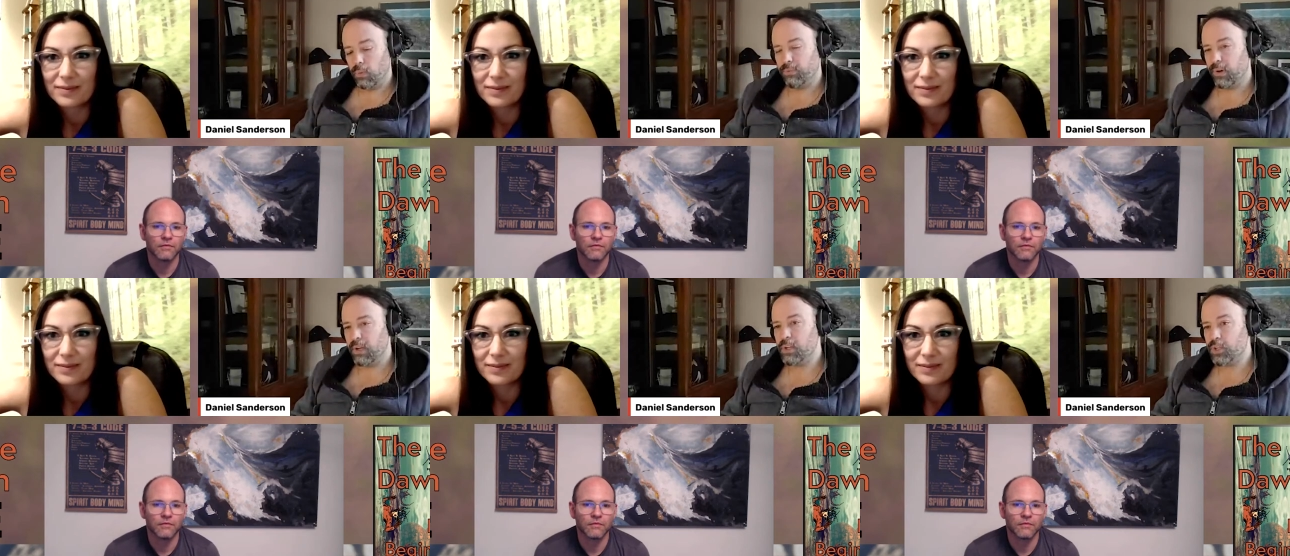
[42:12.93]

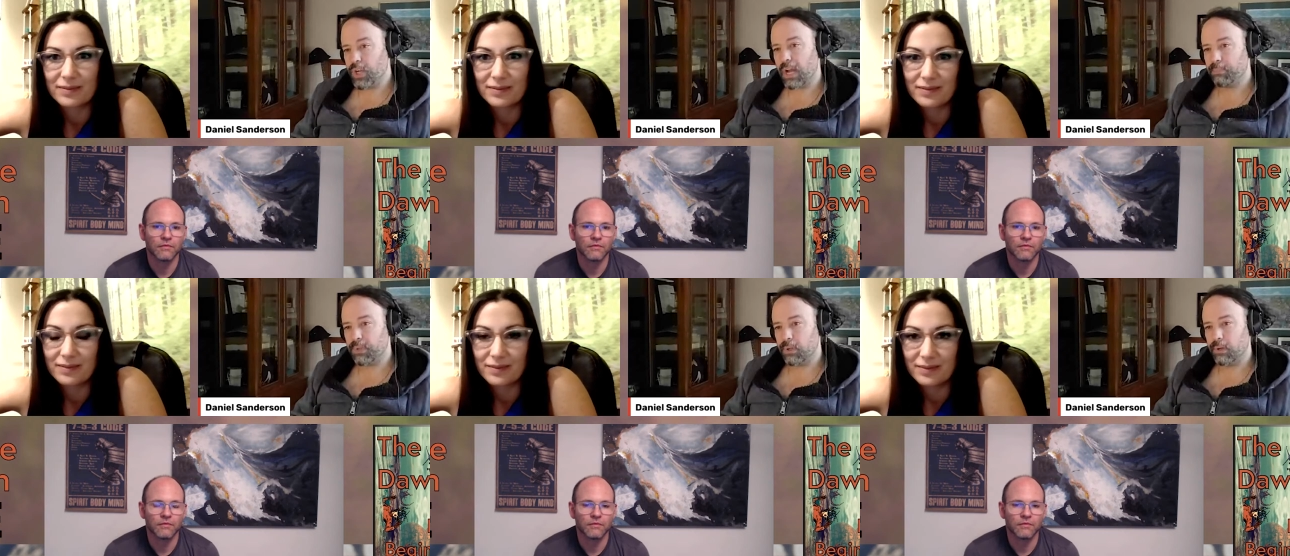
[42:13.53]
Speaker 1: for each
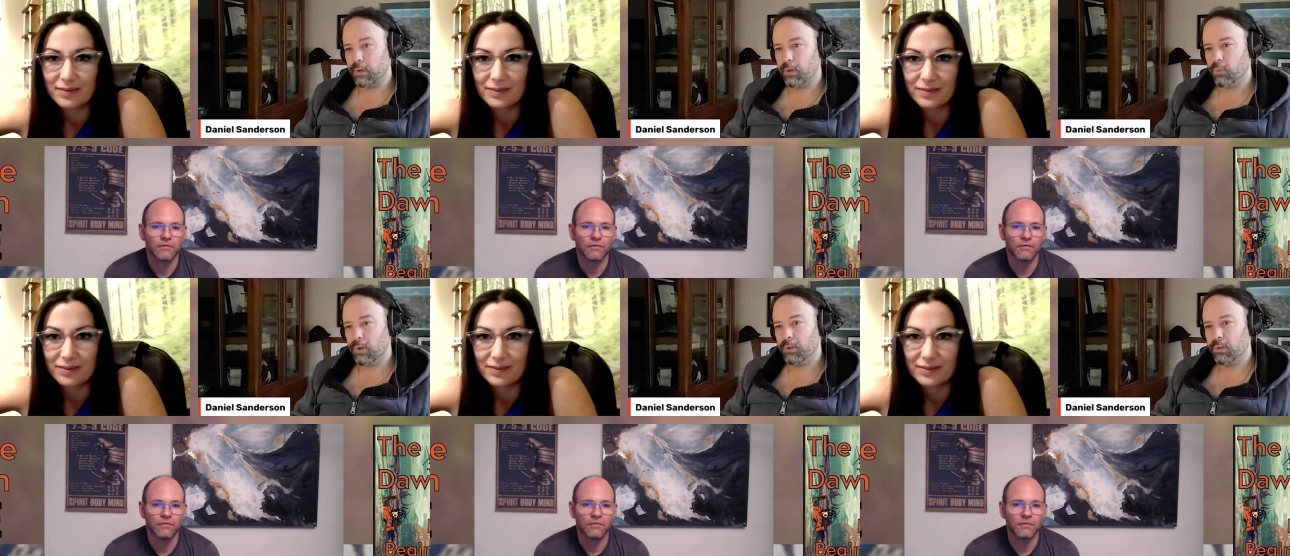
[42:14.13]
chapter, you
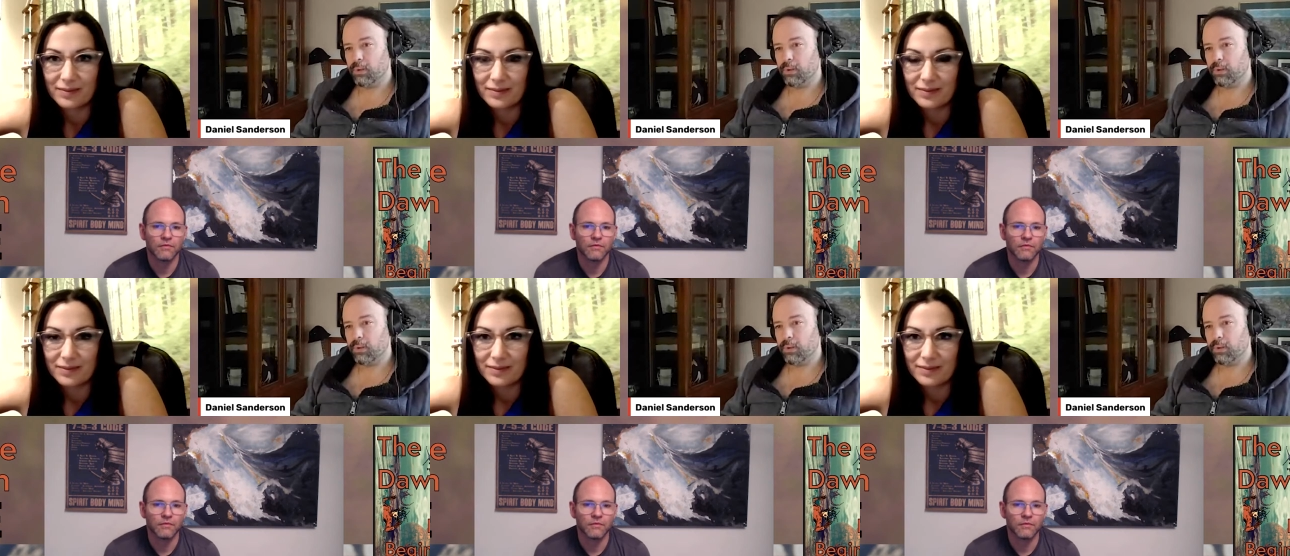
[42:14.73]
want to try
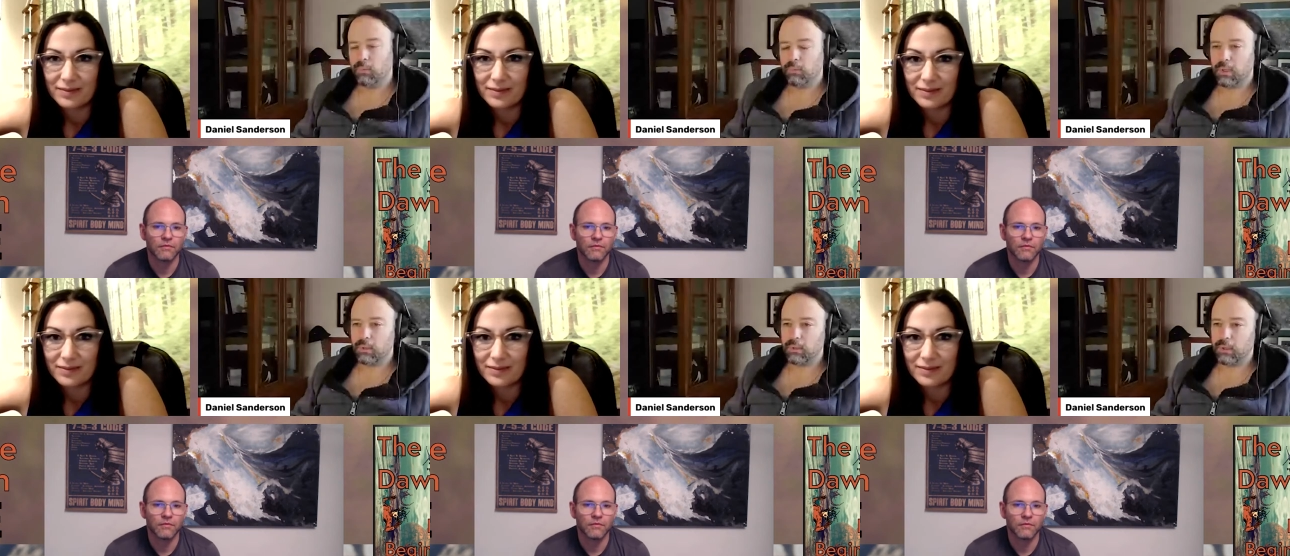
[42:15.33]
and think,
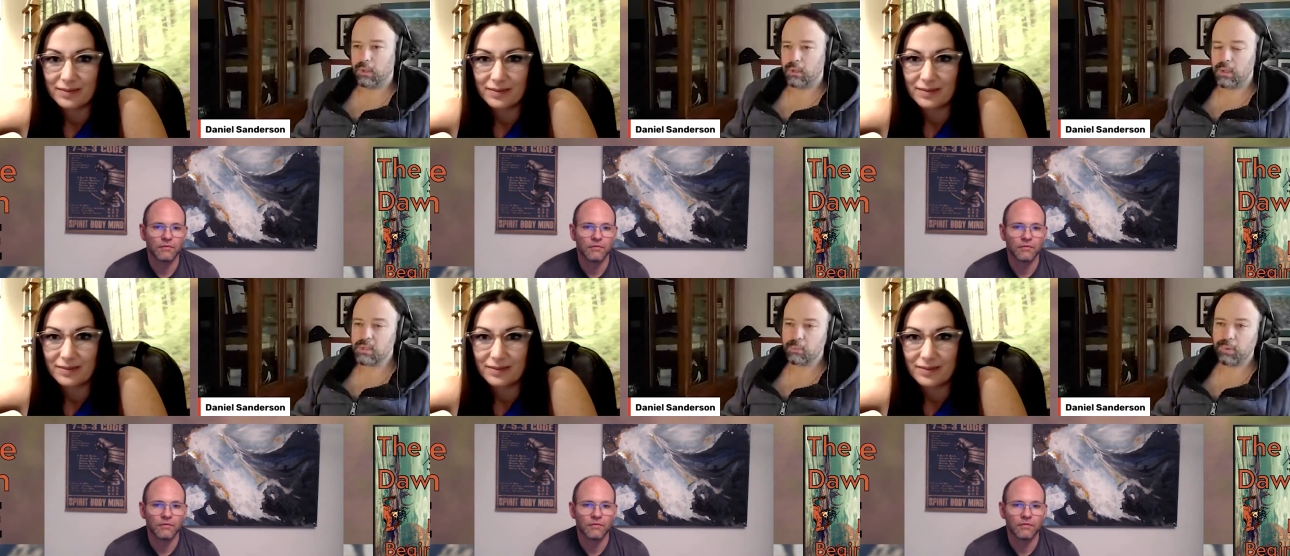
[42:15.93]
well,
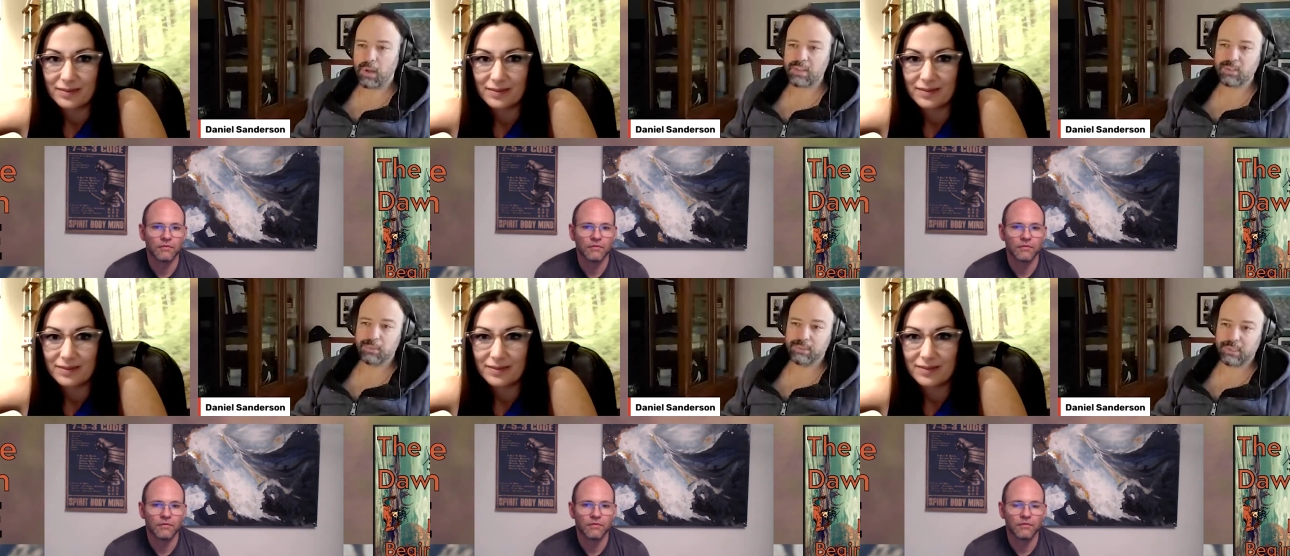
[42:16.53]
is it
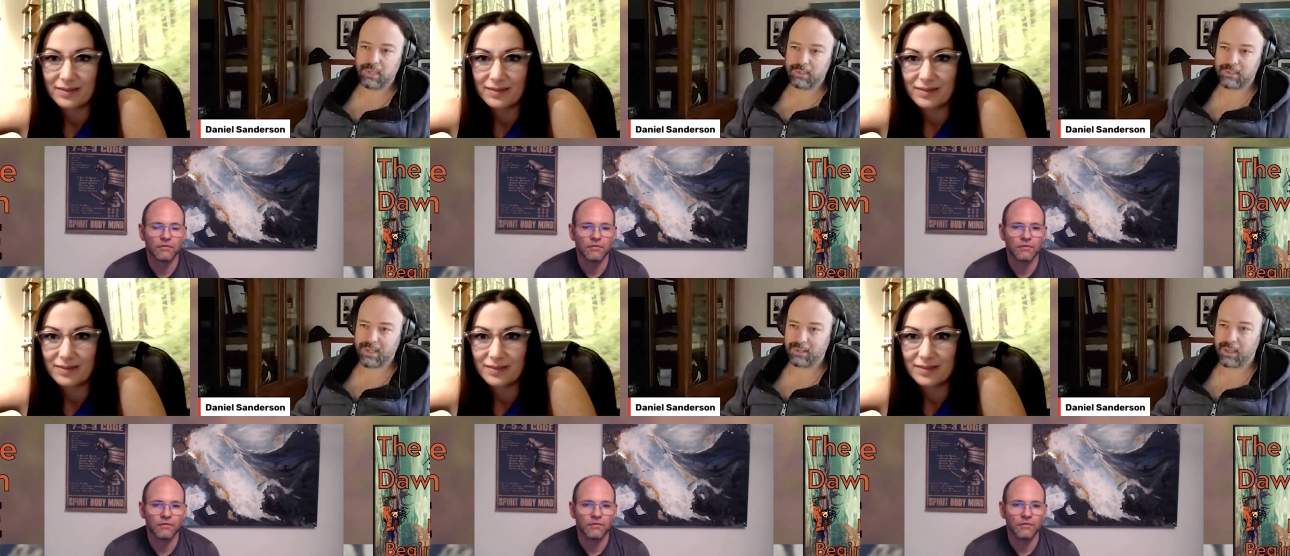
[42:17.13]
possible to hit the
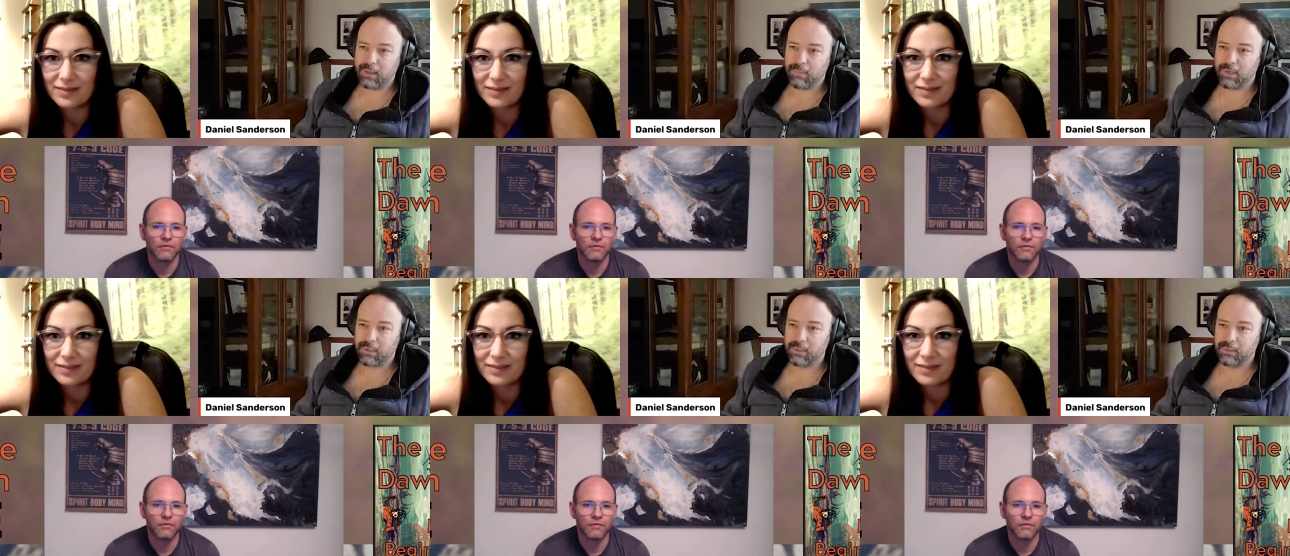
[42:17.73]
10K mark?